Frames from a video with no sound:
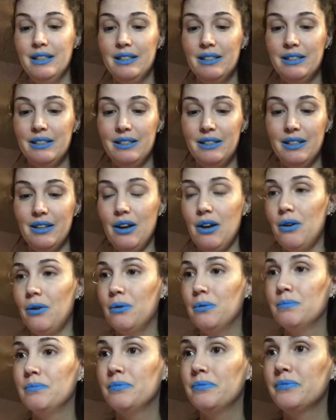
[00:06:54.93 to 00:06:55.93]

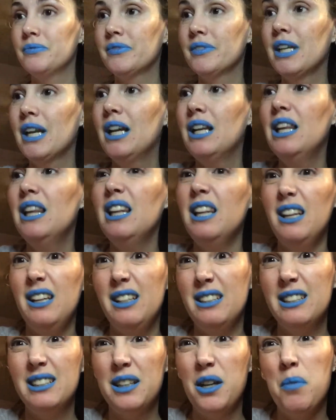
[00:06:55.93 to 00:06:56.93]
So, let
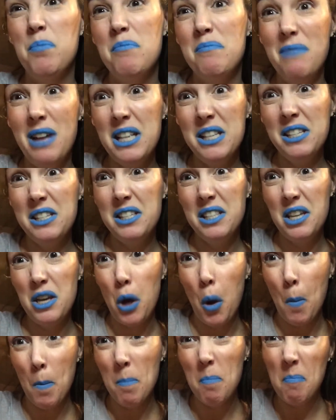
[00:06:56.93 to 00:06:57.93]
us commence
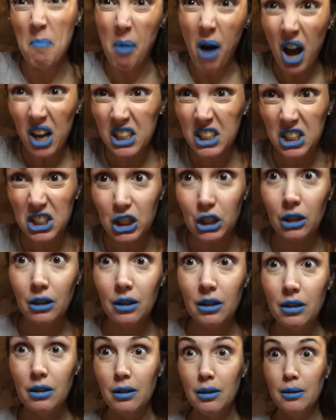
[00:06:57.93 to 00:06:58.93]
the
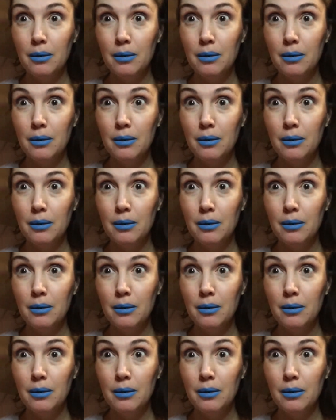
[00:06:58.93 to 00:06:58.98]
unboxing.